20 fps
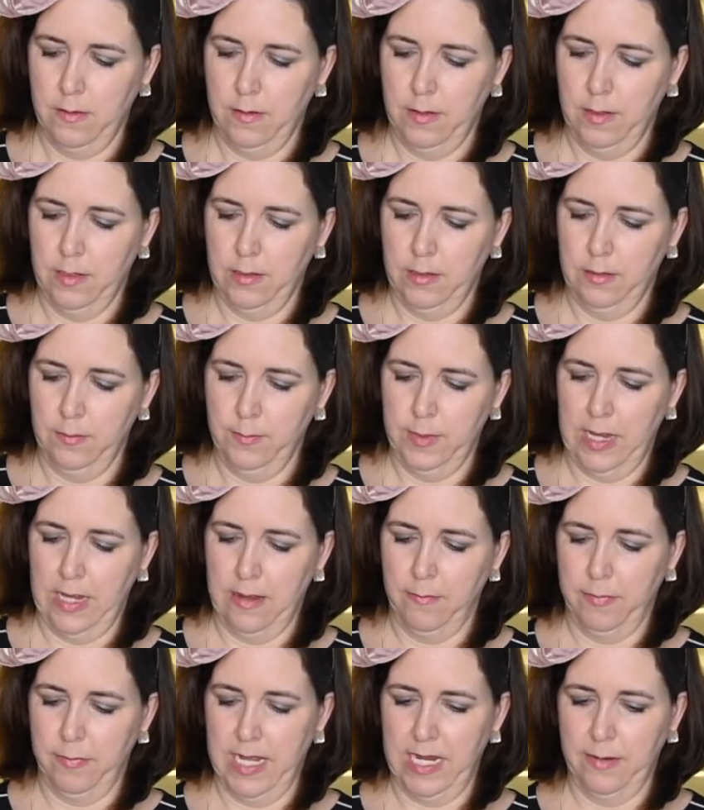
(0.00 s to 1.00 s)
Get a little bit of
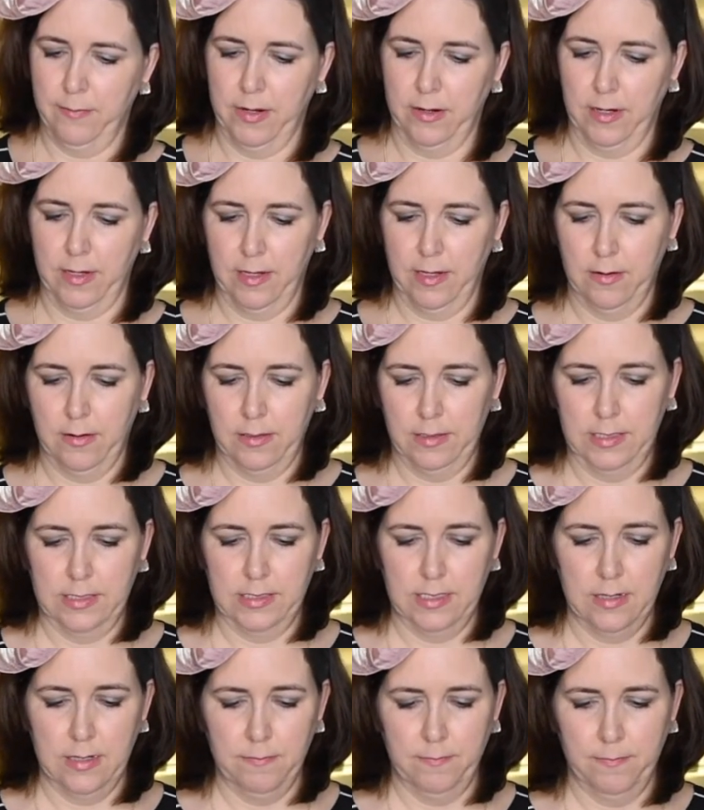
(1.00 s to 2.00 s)
that blackberry there on the
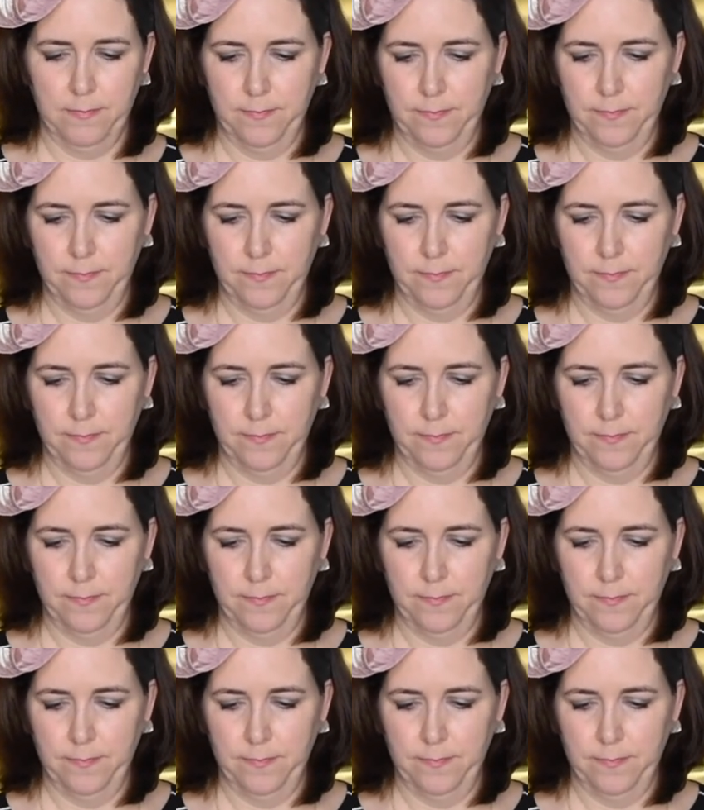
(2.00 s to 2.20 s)
top.